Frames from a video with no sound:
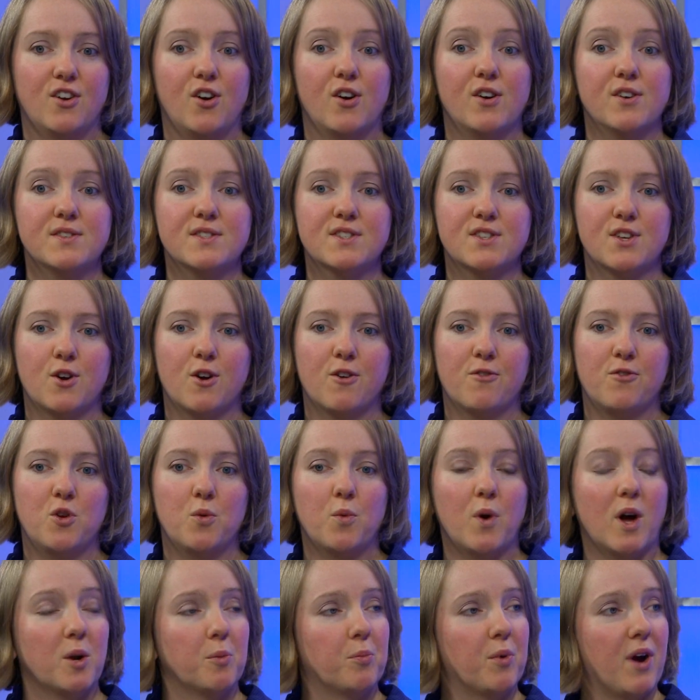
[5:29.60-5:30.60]
also, if you
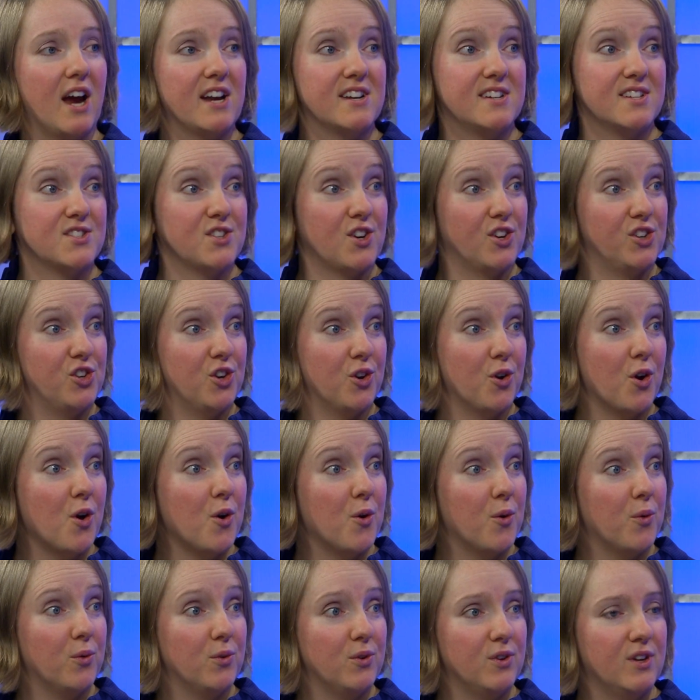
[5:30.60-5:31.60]
want to practice on your
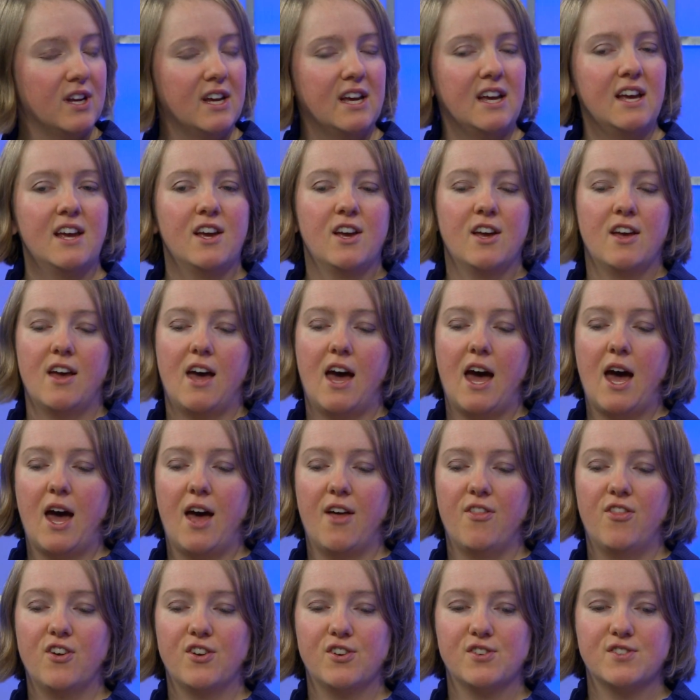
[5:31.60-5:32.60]
own,
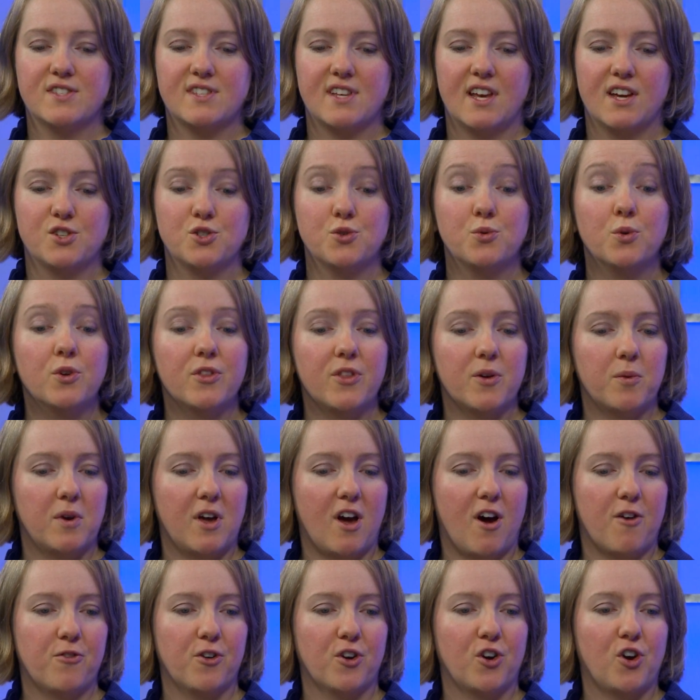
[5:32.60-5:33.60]
there's a tool that we
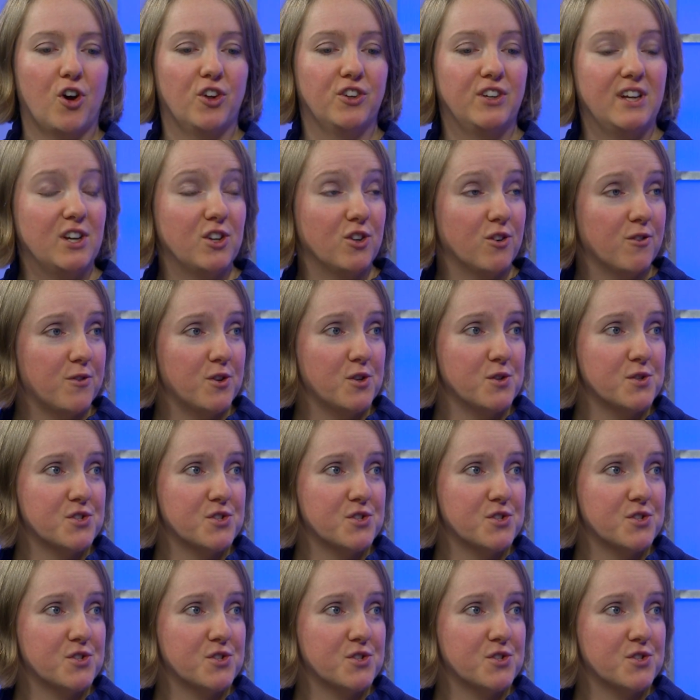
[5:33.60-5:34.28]
offer called Interview